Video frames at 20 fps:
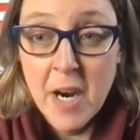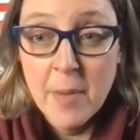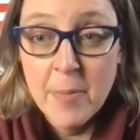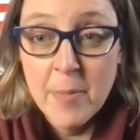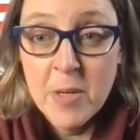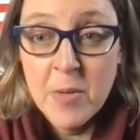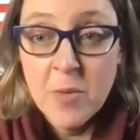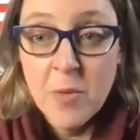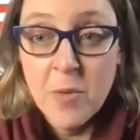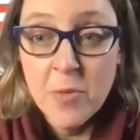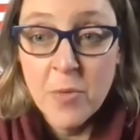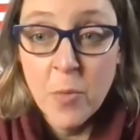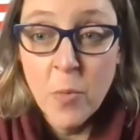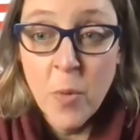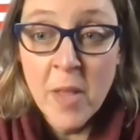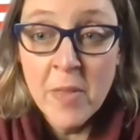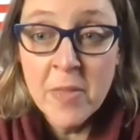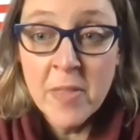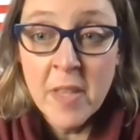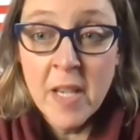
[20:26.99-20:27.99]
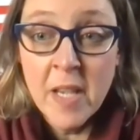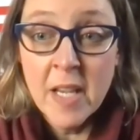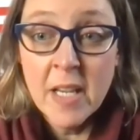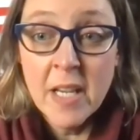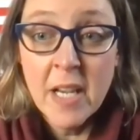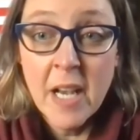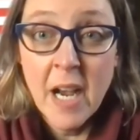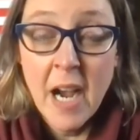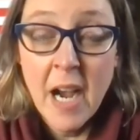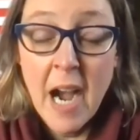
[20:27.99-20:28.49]
I mean, the one
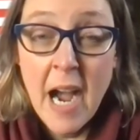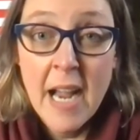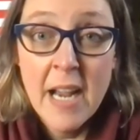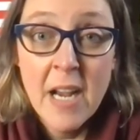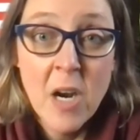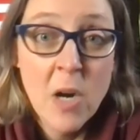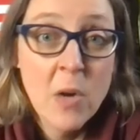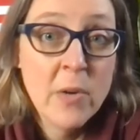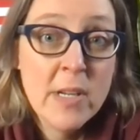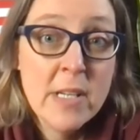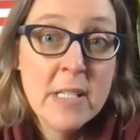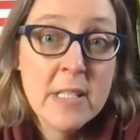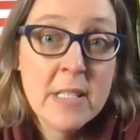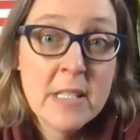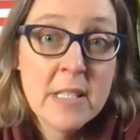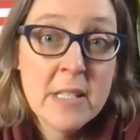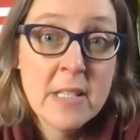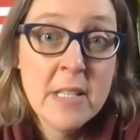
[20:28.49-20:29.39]
thing I always